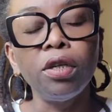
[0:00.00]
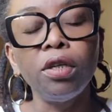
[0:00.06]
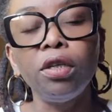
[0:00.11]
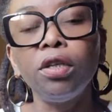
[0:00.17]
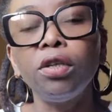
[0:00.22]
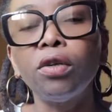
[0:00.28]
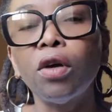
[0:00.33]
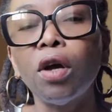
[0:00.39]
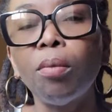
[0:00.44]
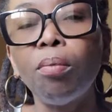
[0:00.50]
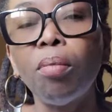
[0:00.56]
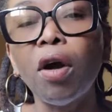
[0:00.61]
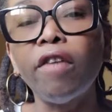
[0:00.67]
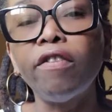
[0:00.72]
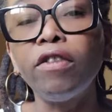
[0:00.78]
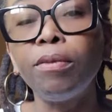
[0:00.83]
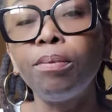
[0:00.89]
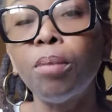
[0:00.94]
You know, a
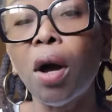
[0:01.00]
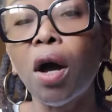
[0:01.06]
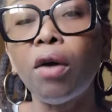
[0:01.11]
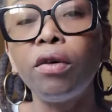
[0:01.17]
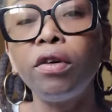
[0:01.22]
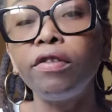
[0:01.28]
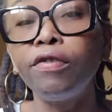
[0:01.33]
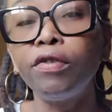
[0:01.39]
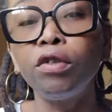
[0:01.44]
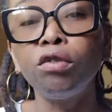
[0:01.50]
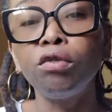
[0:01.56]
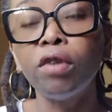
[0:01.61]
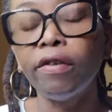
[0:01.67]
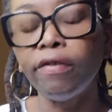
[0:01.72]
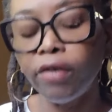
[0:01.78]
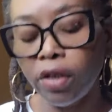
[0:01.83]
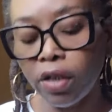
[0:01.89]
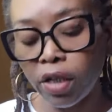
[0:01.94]
powerful
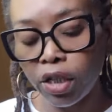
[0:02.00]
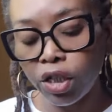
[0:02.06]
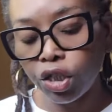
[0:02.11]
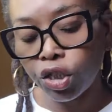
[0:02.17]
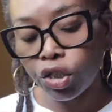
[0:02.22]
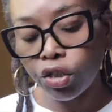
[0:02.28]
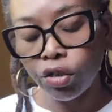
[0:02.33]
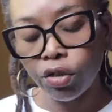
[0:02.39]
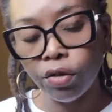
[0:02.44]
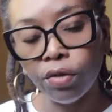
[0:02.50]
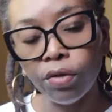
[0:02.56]
revelation.